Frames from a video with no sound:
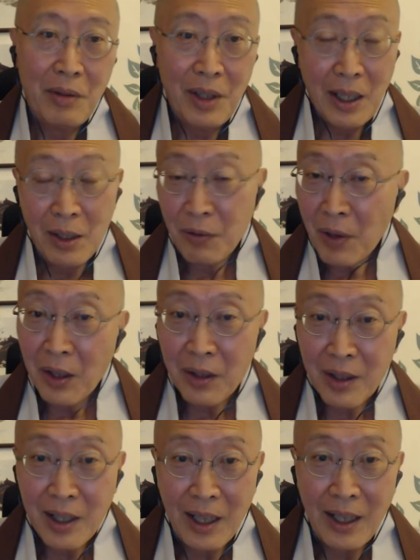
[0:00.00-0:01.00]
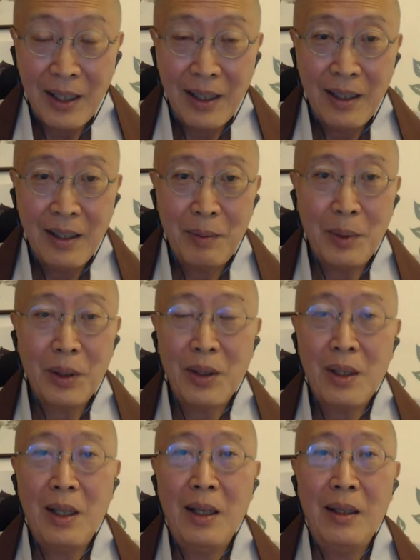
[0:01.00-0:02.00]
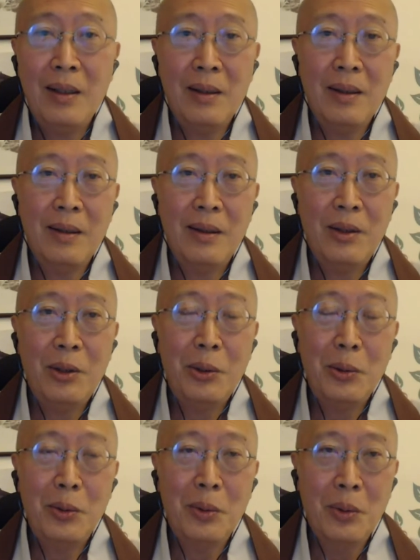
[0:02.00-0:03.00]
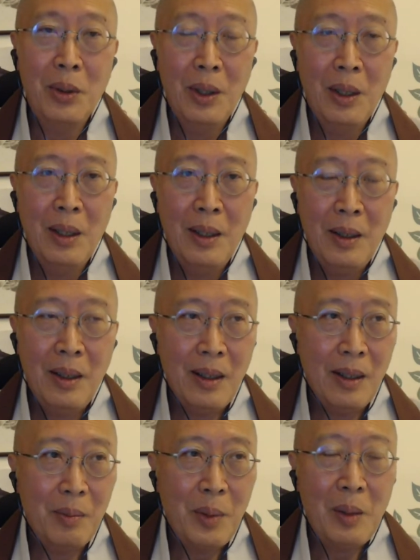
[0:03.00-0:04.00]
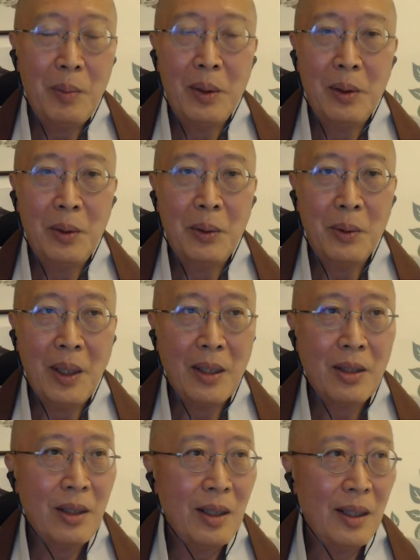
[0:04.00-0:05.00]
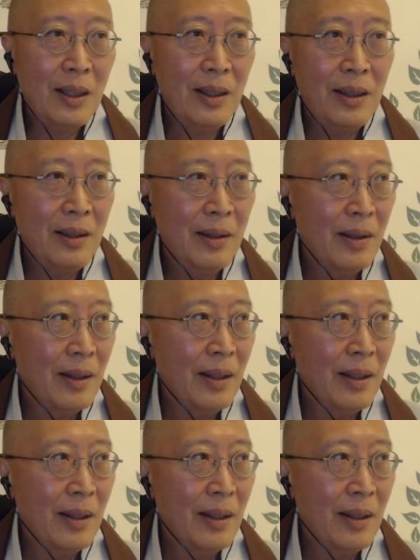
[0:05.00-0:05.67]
Every day is Father's Day, because they're the two people who actually